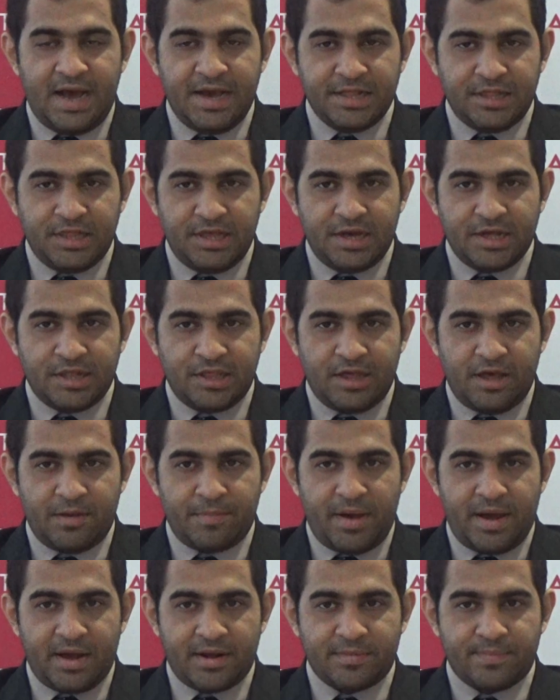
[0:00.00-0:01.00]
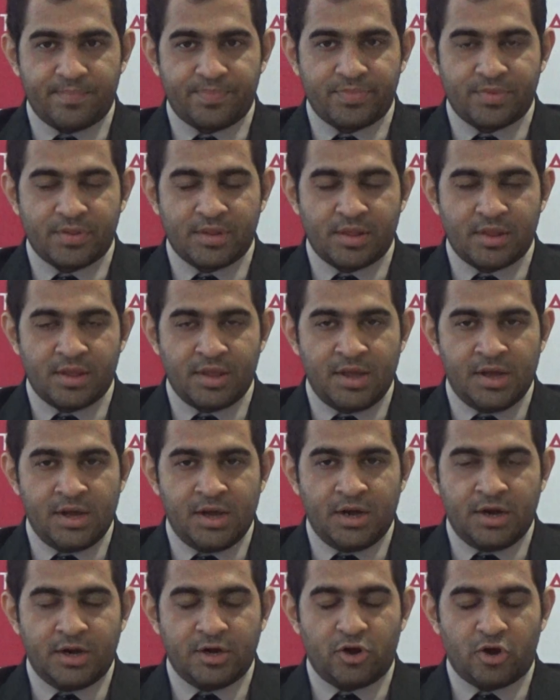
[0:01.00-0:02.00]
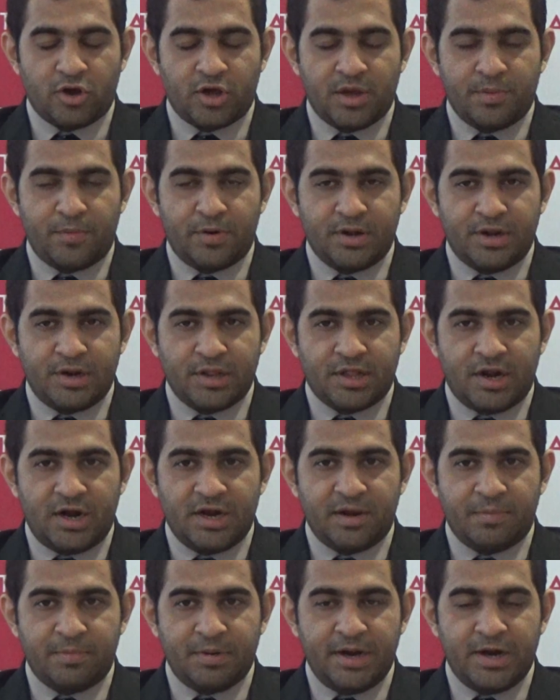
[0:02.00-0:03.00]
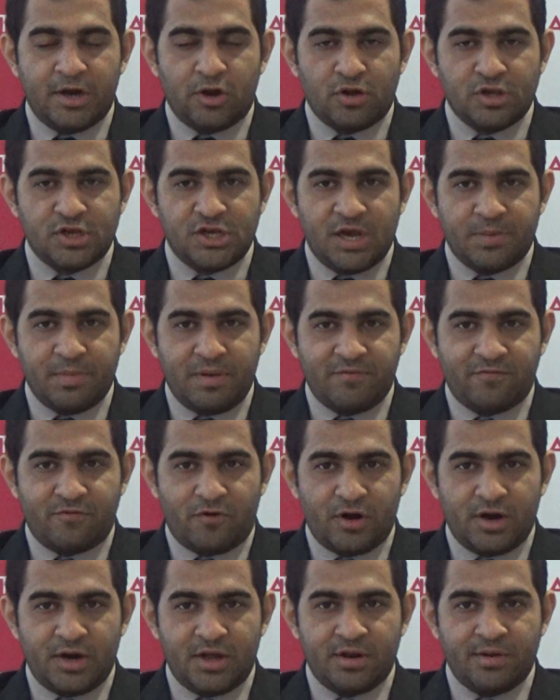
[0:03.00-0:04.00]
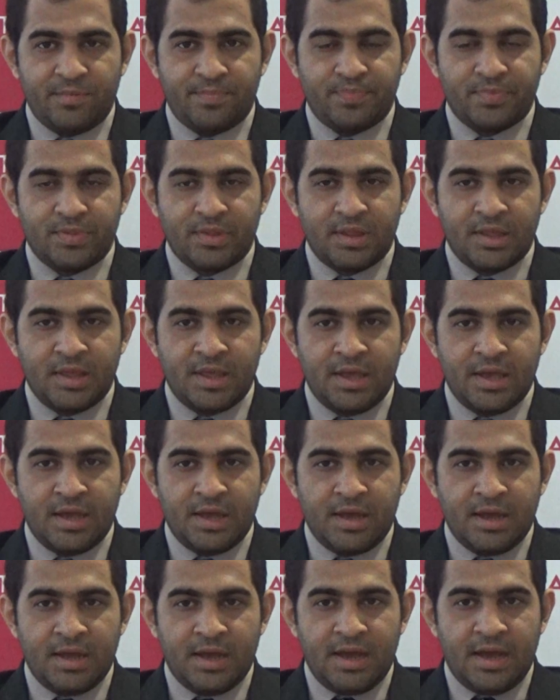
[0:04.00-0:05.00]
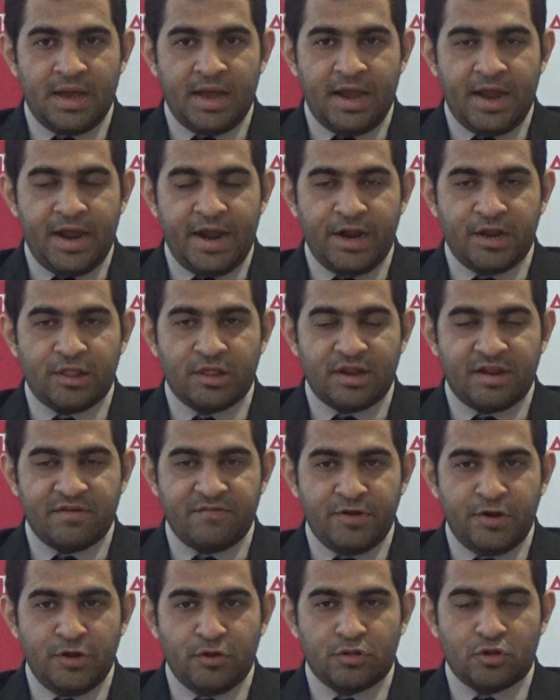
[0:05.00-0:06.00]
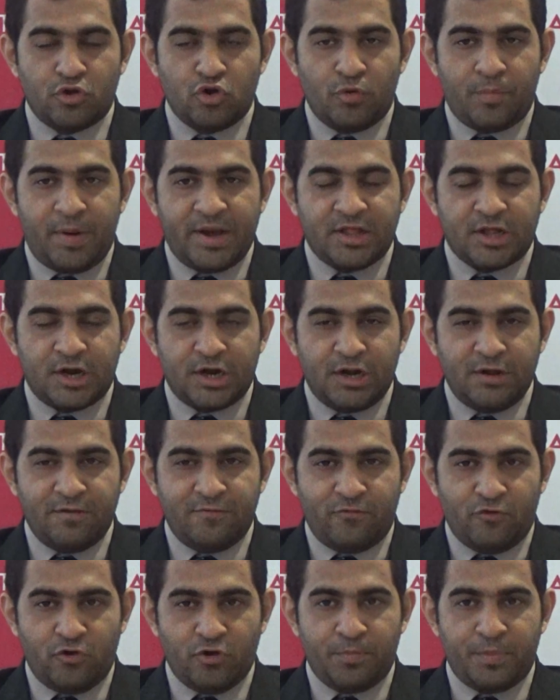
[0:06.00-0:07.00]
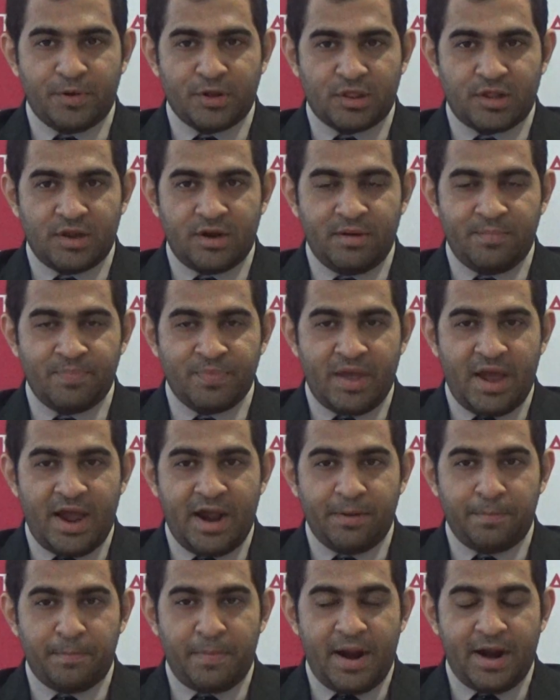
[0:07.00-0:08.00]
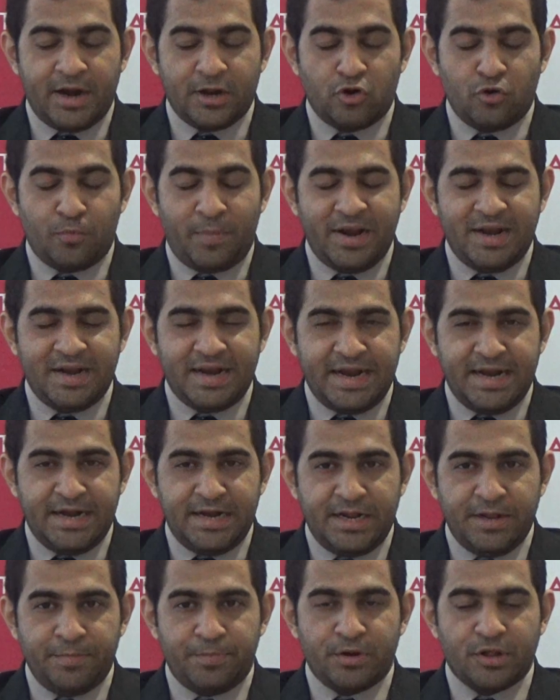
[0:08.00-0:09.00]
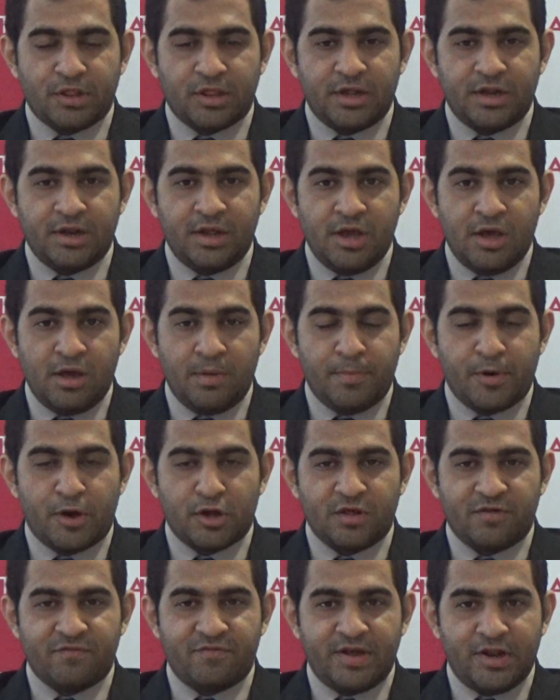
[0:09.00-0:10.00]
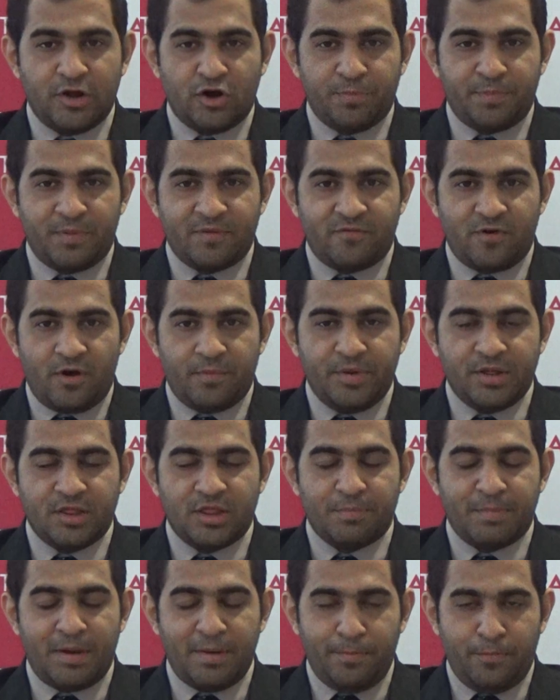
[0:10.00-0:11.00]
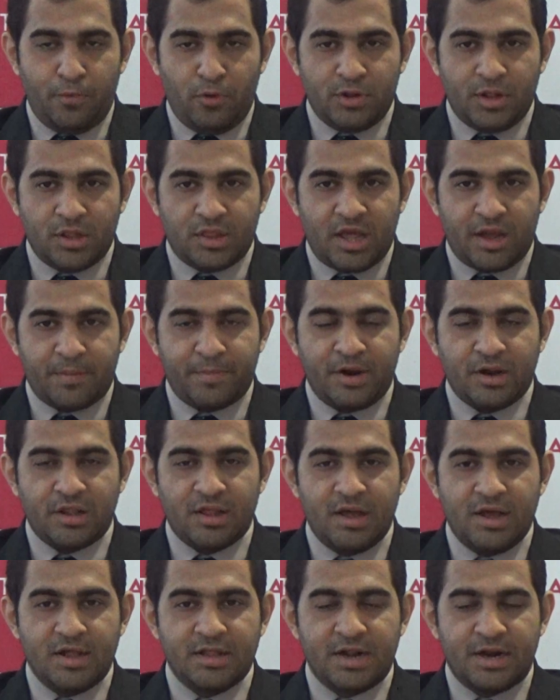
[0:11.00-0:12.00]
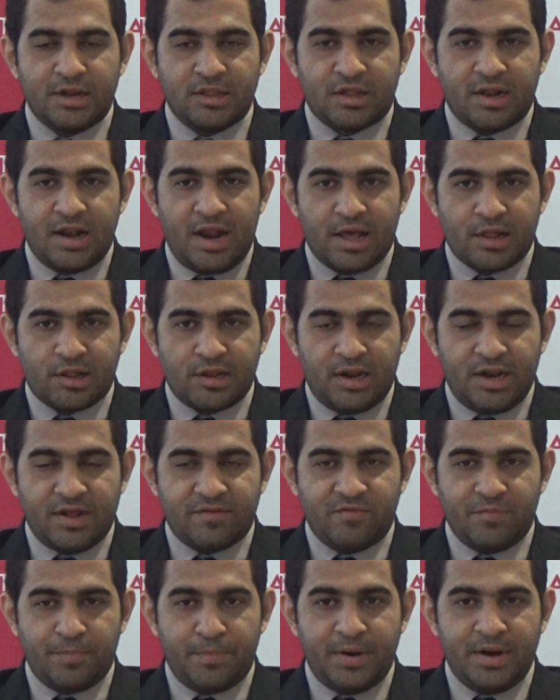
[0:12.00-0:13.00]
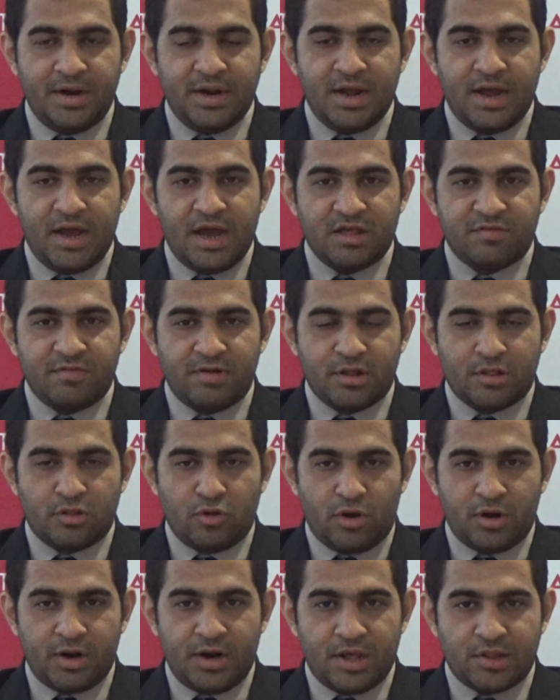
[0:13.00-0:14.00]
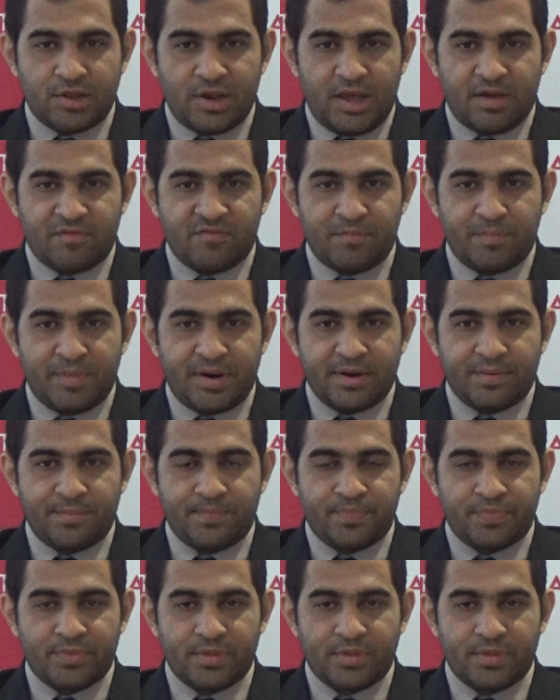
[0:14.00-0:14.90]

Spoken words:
ICICI Bank. Talking about a result update on GMM Fondler, its revenues grew by 34% and PAT grew by 90% because of very good performance by both the segments, that is glass-lined equipment as well as non-glass-lined equipment.